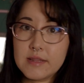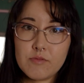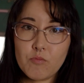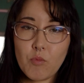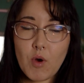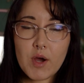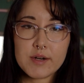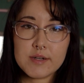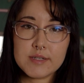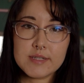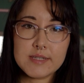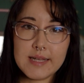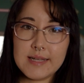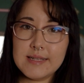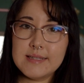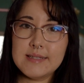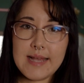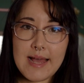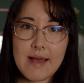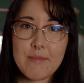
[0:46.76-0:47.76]
water
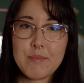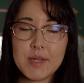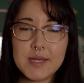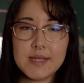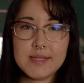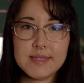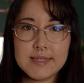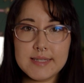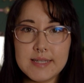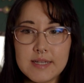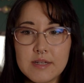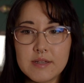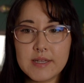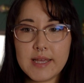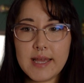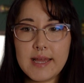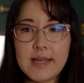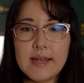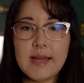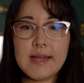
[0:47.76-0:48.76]
stains happen in silk,
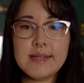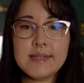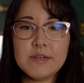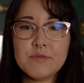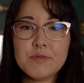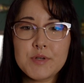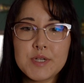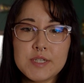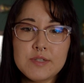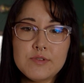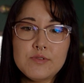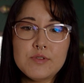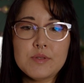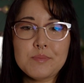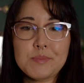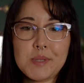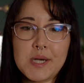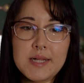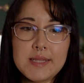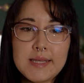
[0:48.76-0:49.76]
and I didn't want to use
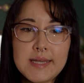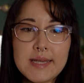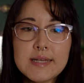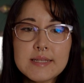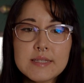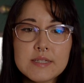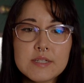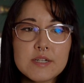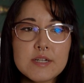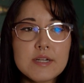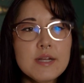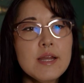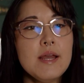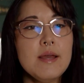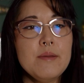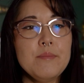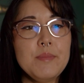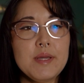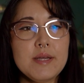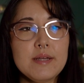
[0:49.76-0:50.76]
polyester
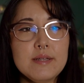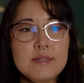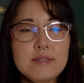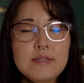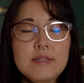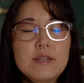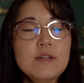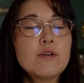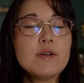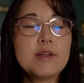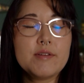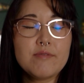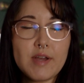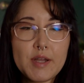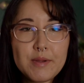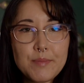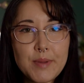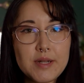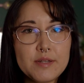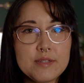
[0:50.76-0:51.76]
because, you know,
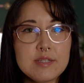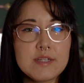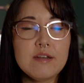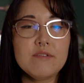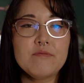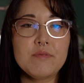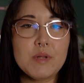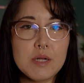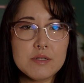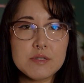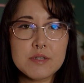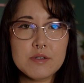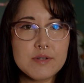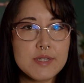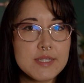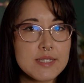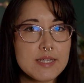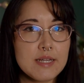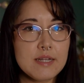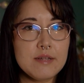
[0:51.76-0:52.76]
environmental stuff, and also
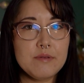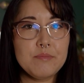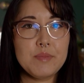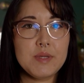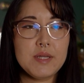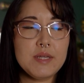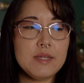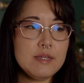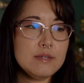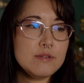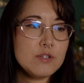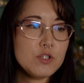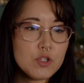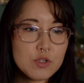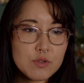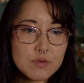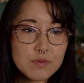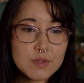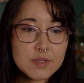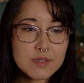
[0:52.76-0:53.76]
it's going to be
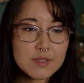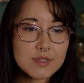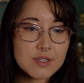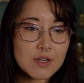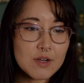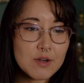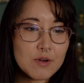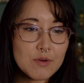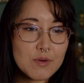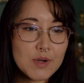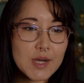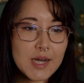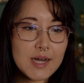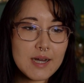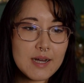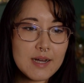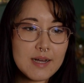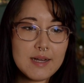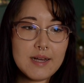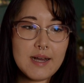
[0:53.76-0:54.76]
June, so
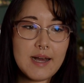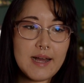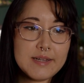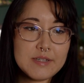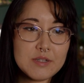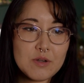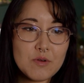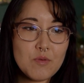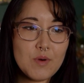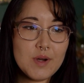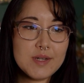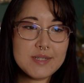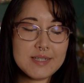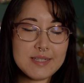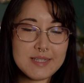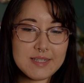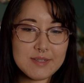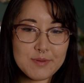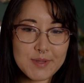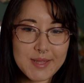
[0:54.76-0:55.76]
I don't want to
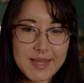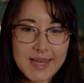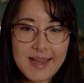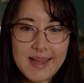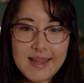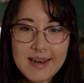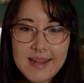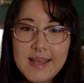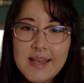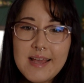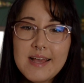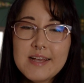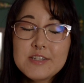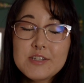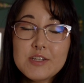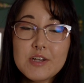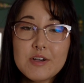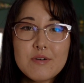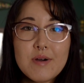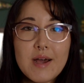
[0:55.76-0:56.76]
deal with that.
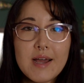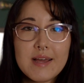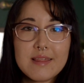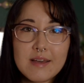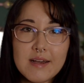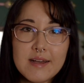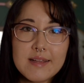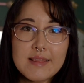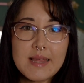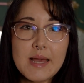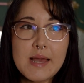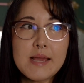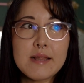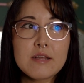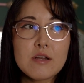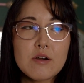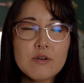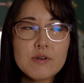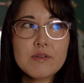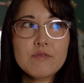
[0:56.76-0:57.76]
So I thought that
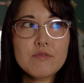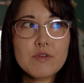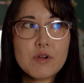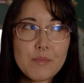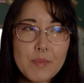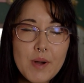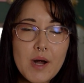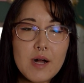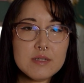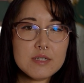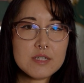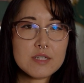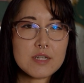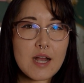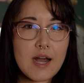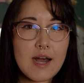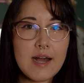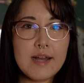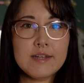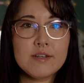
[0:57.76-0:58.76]
going for a polished
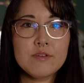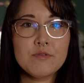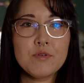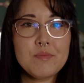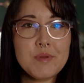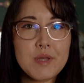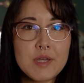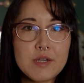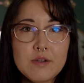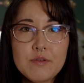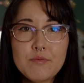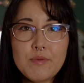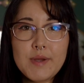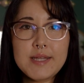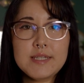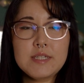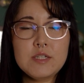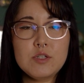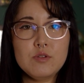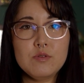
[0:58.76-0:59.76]
cotton would be a good way
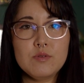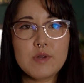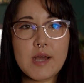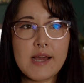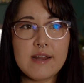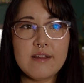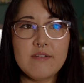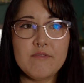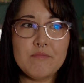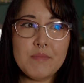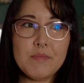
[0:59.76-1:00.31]
to kind of